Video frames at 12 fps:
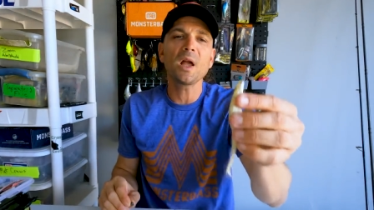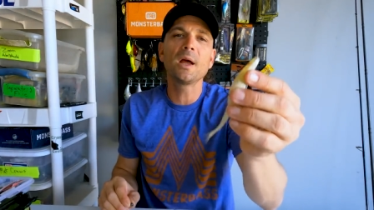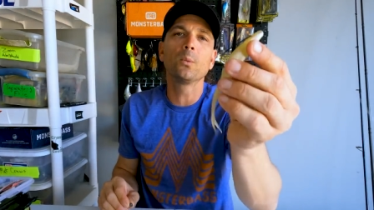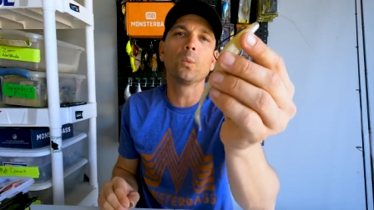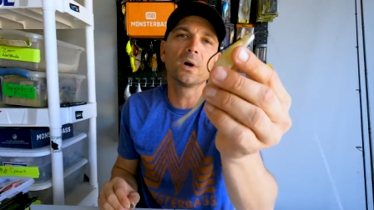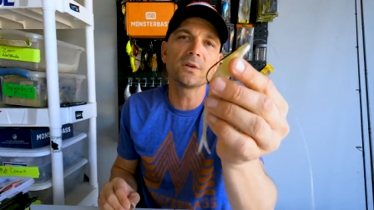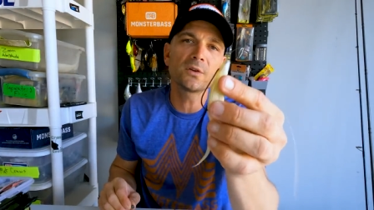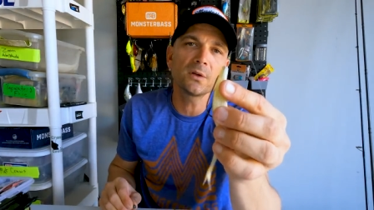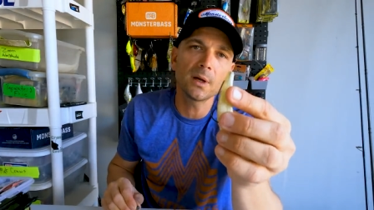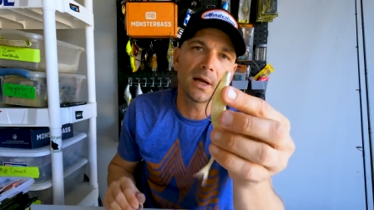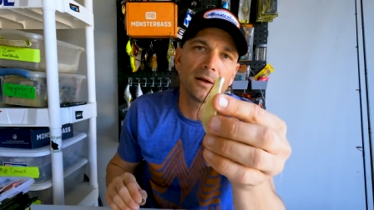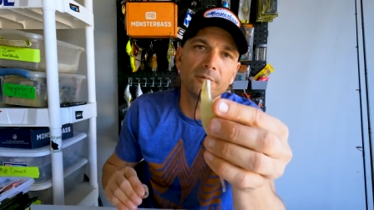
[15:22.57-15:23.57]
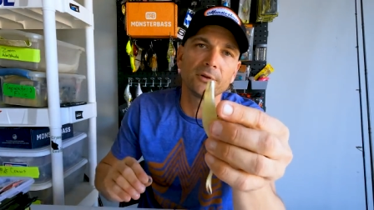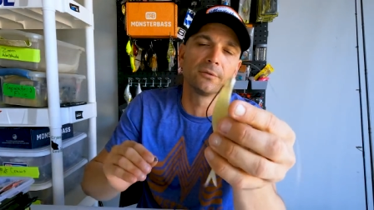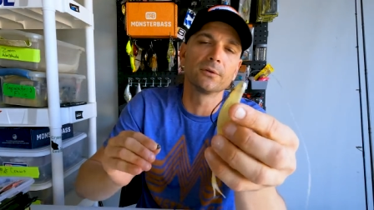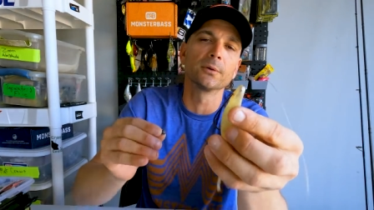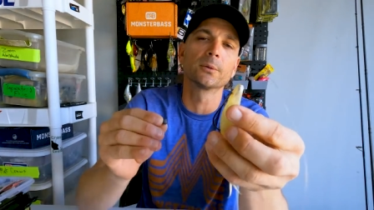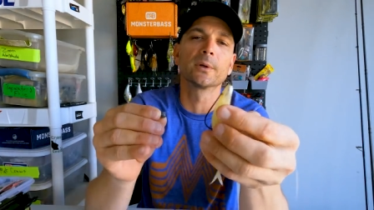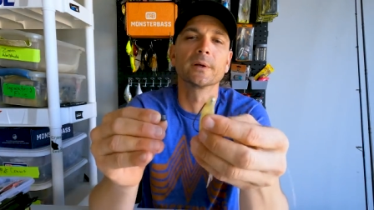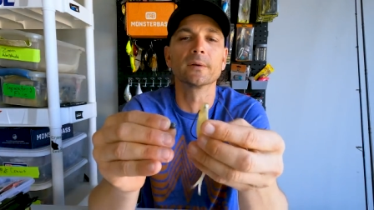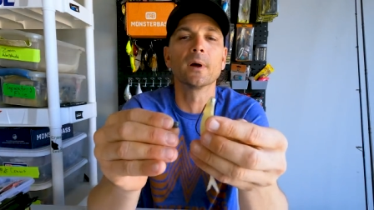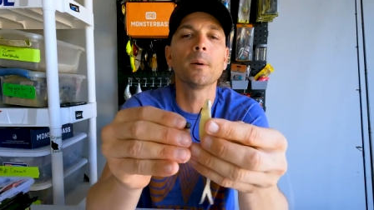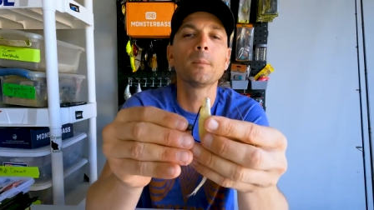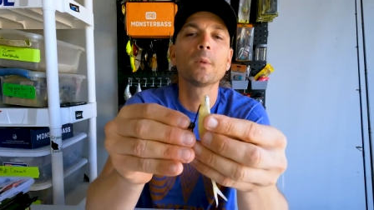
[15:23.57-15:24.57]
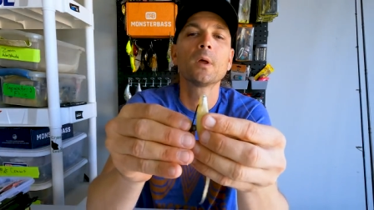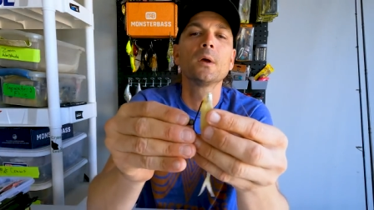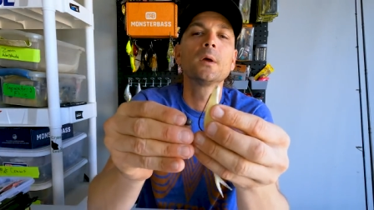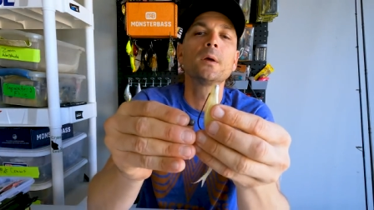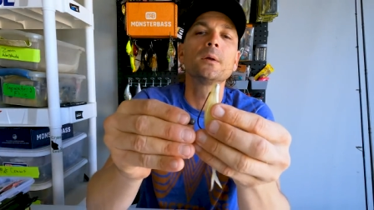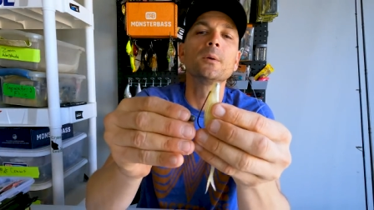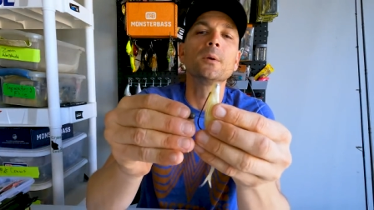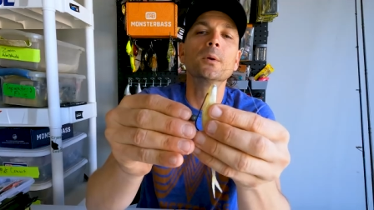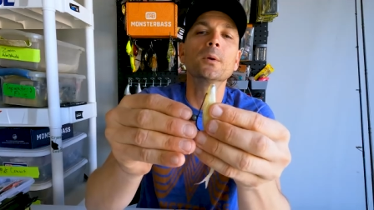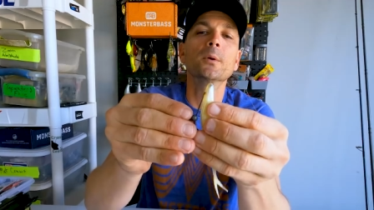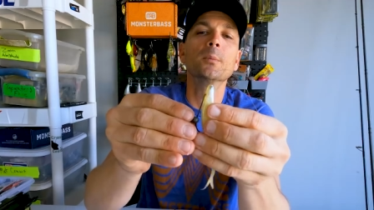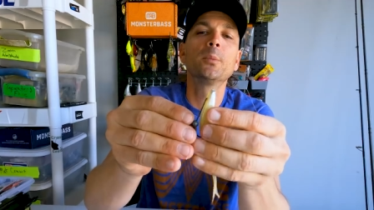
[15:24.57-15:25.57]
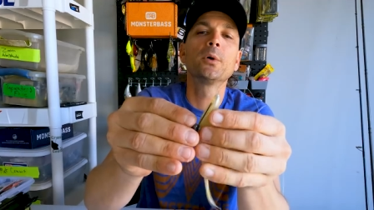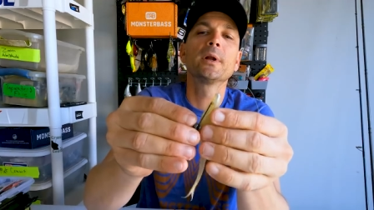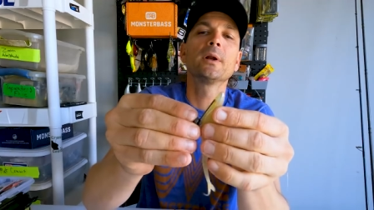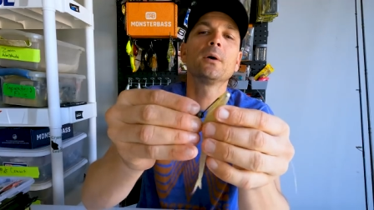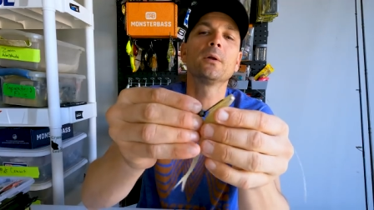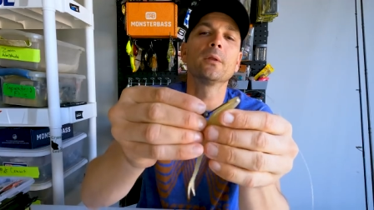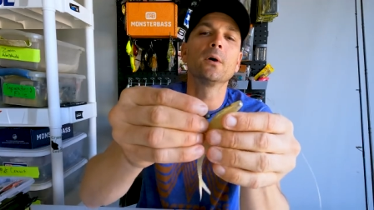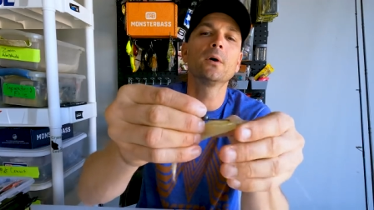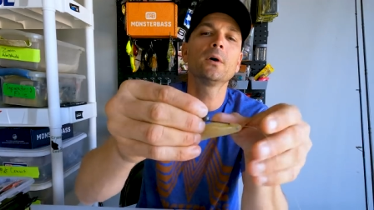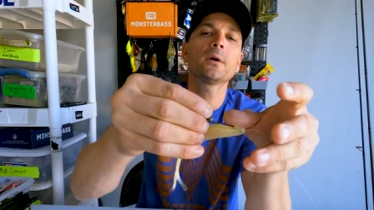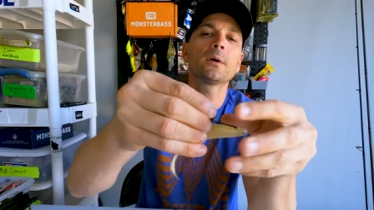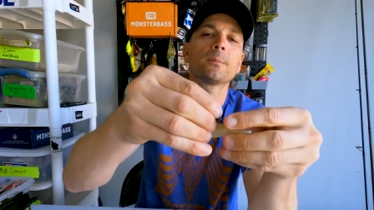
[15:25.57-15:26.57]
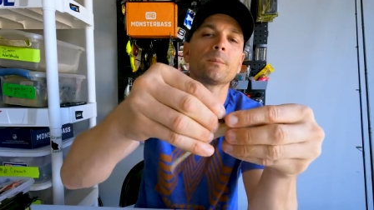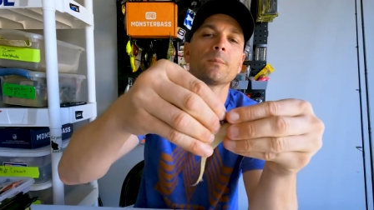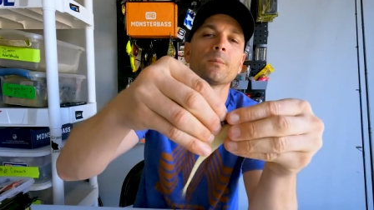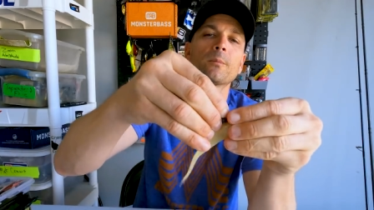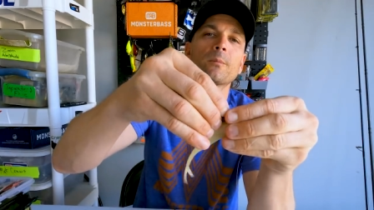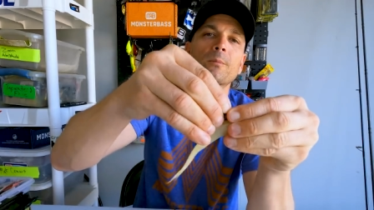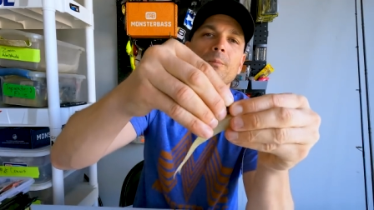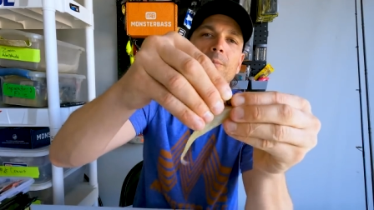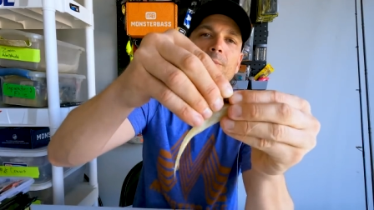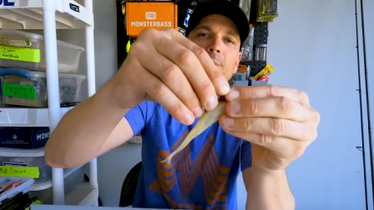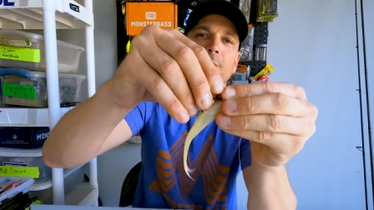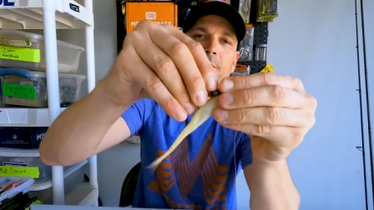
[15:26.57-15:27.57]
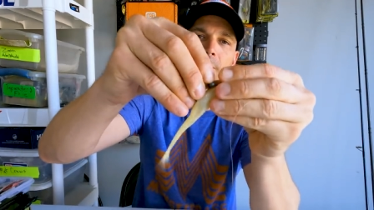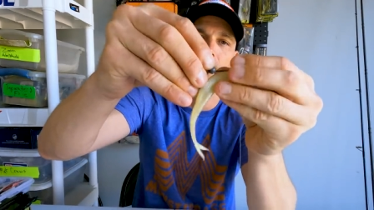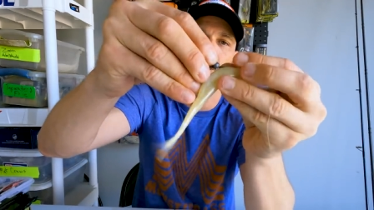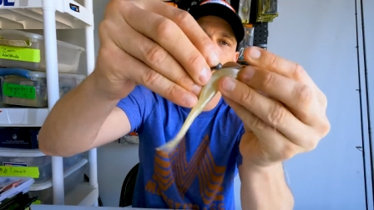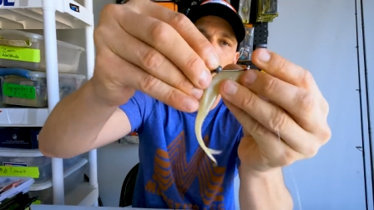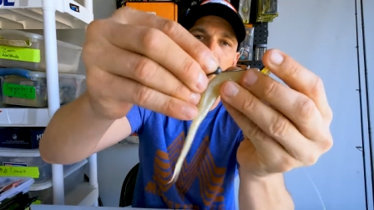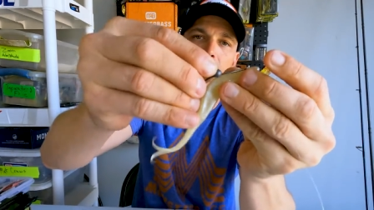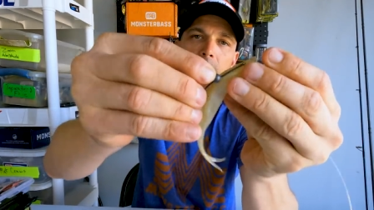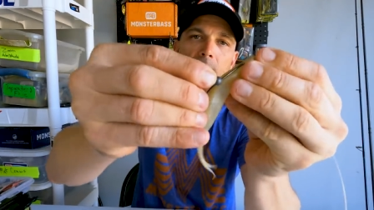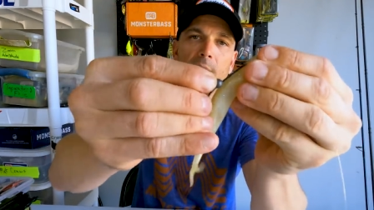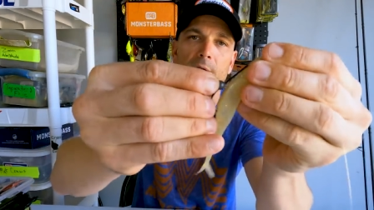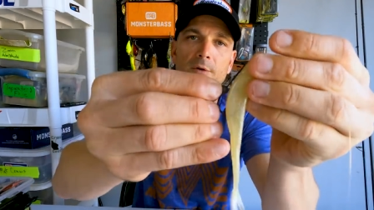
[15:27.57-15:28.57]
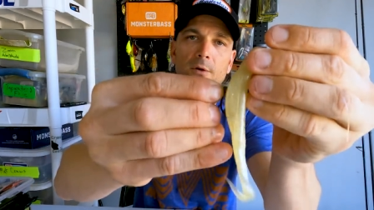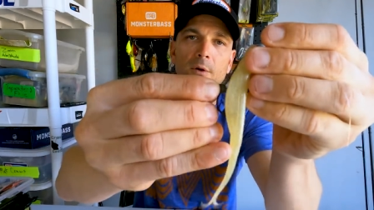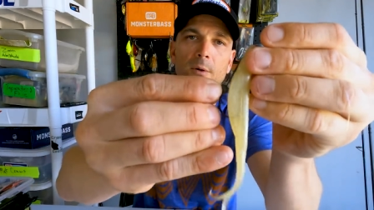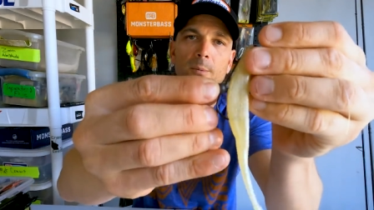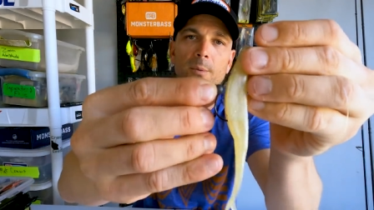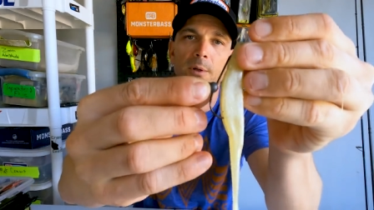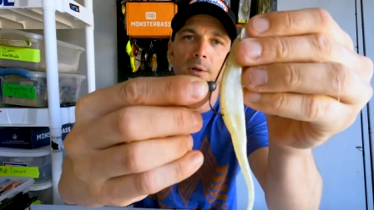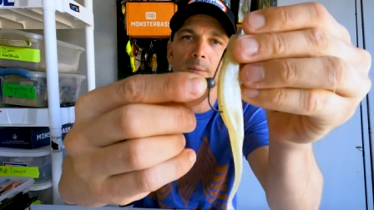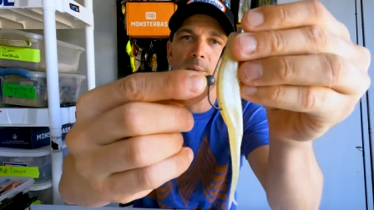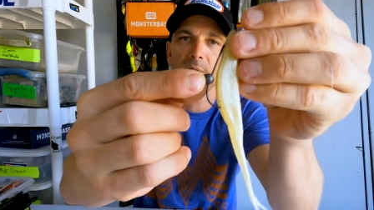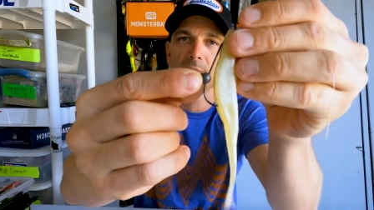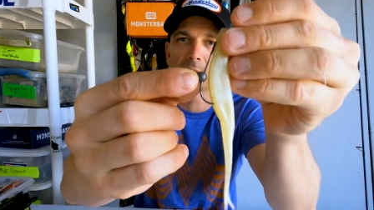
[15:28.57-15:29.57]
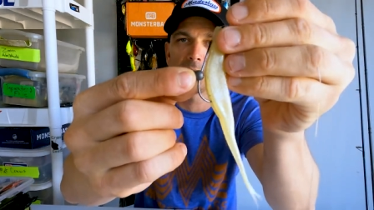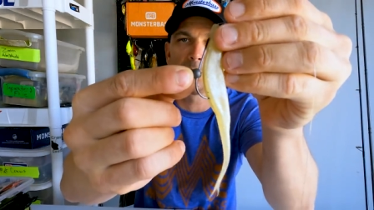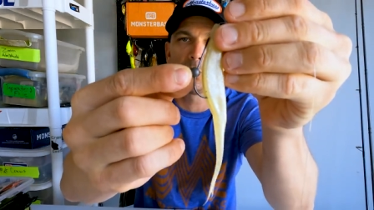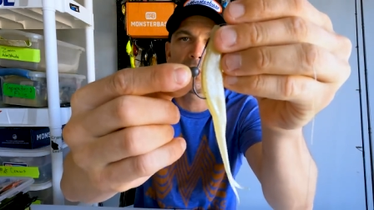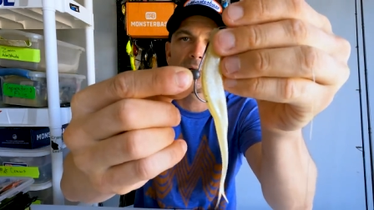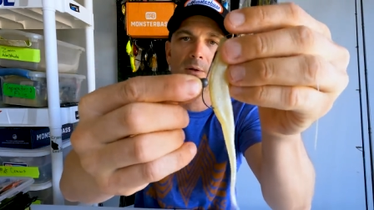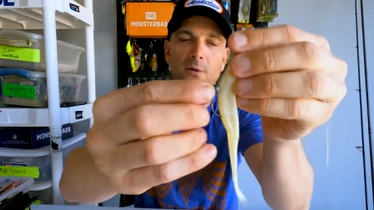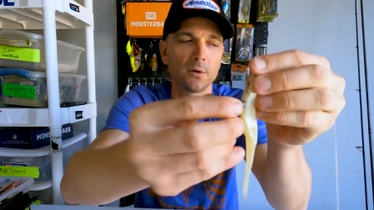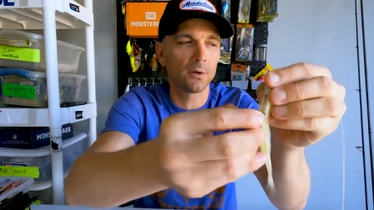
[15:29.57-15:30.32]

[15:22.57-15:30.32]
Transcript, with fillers: And once you have your fluke rigged up, you put it on the hook gonna be a little tricky to show, but basically you put it on the